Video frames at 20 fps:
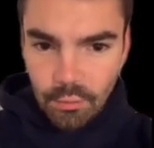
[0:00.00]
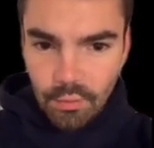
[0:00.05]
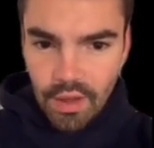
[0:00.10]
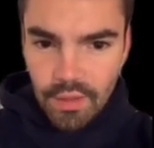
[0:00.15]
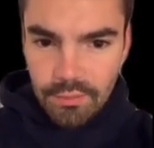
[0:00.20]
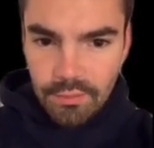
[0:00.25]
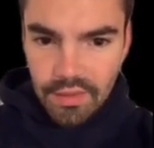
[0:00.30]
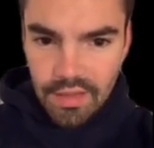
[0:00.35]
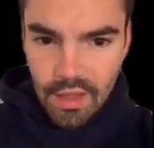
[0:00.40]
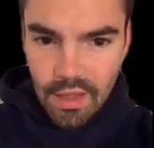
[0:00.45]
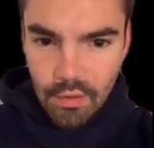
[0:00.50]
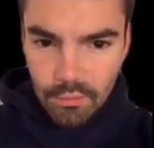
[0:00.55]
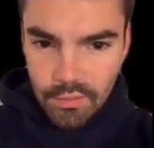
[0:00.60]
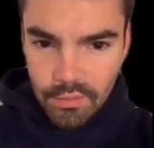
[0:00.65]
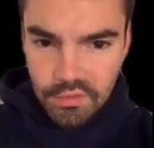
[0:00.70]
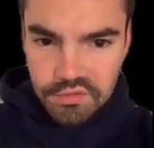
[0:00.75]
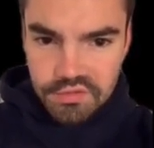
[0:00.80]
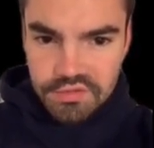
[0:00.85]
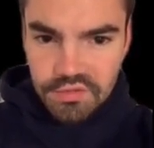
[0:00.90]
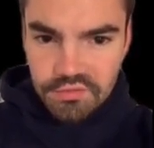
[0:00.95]
wiping out
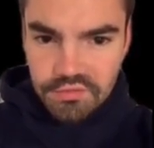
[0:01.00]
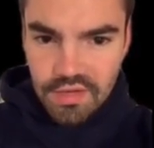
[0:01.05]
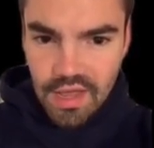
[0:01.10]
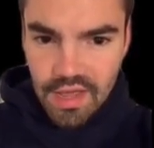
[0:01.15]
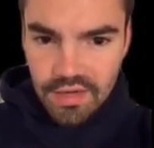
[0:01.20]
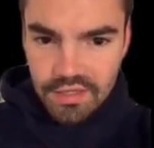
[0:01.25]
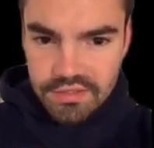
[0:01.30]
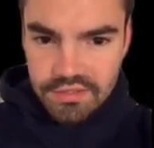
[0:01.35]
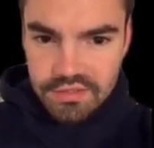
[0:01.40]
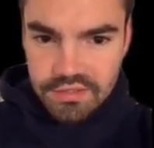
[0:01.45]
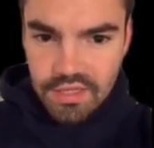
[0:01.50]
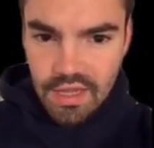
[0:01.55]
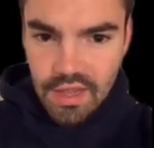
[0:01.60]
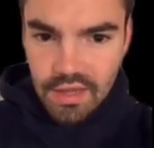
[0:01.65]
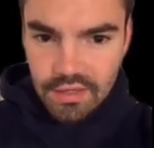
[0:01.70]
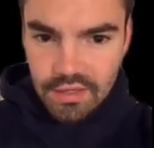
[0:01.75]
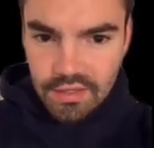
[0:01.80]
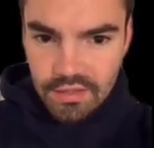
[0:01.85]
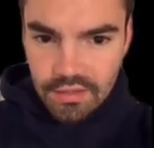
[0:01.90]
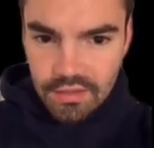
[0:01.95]
most of
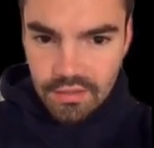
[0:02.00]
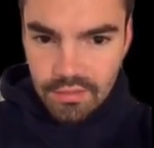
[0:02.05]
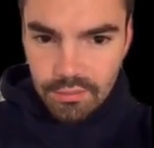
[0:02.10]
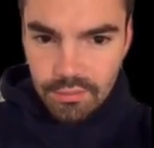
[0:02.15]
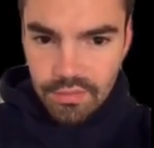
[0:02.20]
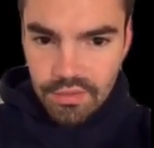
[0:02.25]
Nagasaki,